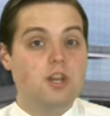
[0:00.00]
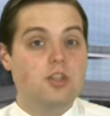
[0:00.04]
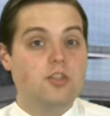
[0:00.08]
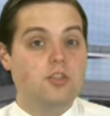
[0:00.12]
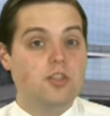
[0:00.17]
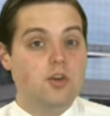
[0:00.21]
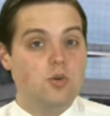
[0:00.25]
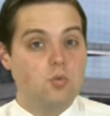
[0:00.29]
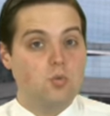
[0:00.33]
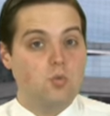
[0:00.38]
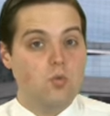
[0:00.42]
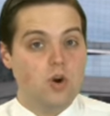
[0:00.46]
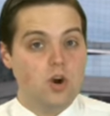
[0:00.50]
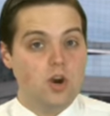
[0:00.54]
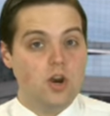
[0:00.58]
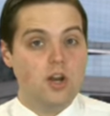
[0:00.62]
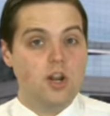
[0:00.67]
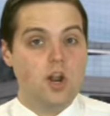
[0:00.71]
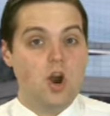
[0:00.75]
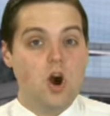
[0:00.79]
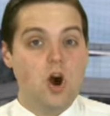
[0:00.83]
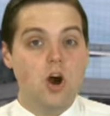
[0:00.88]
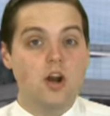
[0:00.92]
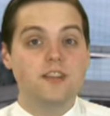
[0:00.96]
the
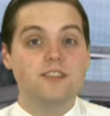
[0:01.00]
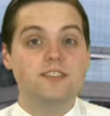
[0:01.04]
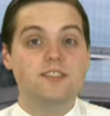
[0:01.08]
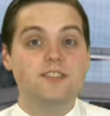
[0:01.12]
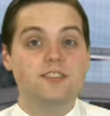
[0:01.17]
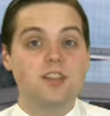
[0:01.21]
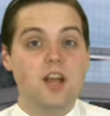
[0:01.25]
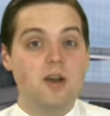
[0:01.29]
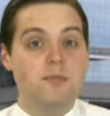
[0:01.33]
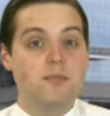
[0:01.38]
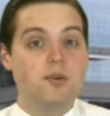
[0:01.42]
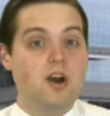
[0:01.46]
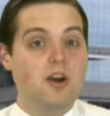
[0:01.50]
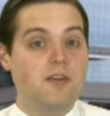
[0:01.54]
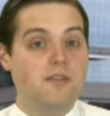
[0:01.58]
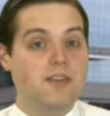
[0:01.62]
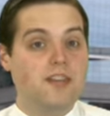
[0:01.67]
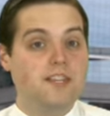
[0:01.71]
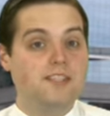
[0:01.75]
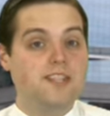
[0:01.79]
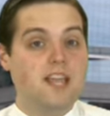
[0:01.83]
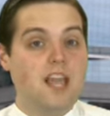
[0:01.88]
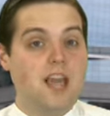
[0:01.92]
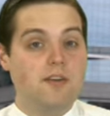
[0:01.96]
work on some of
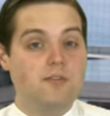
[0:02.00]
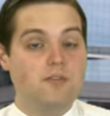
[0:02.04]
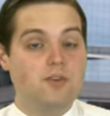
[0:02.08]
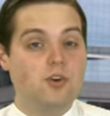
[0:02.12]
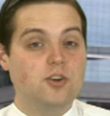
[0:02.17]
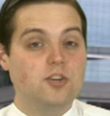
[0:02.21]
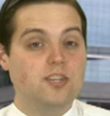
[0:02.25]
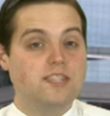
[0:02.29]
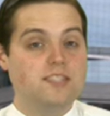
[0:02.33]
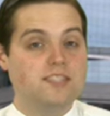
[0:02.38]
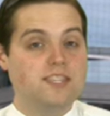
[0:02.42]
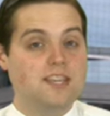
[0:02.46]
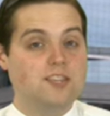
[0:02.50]
its effort